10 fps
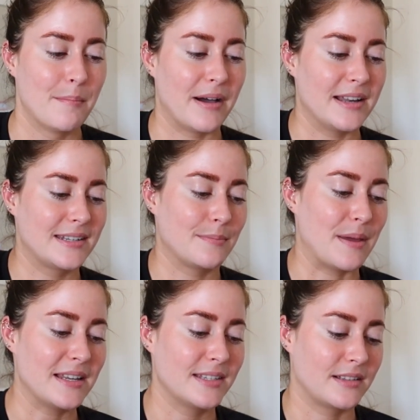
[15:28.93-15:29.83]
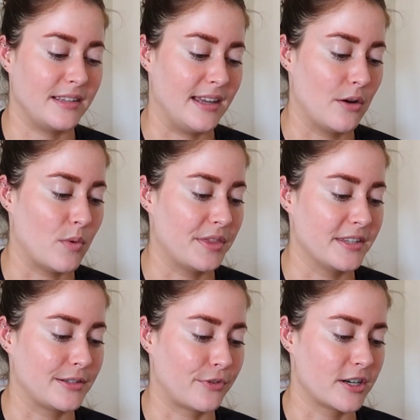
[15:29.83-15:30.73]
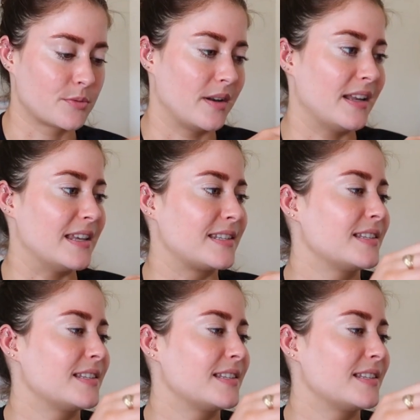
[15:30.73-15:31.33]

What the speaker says: But basically what this first one is,